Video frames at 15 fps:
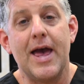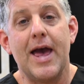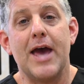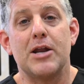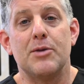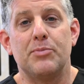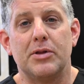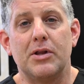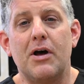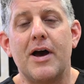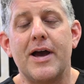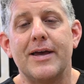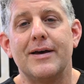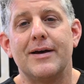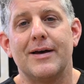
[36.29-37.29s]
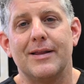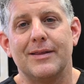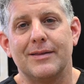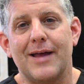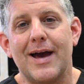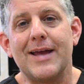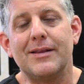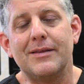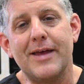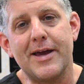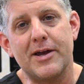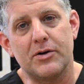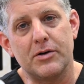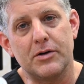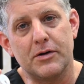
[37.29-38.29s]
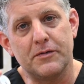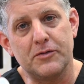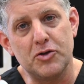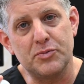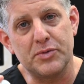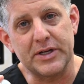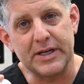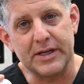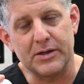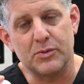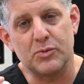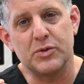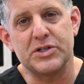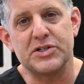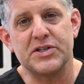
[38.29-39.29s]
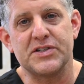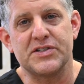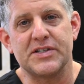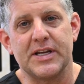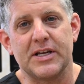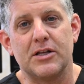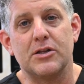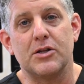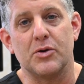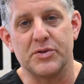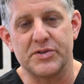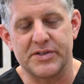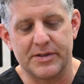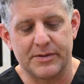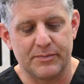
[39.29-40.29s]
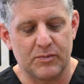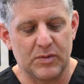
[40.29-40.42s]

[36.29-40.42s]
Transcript: and apply a light layer of lubricant, which is enclosed.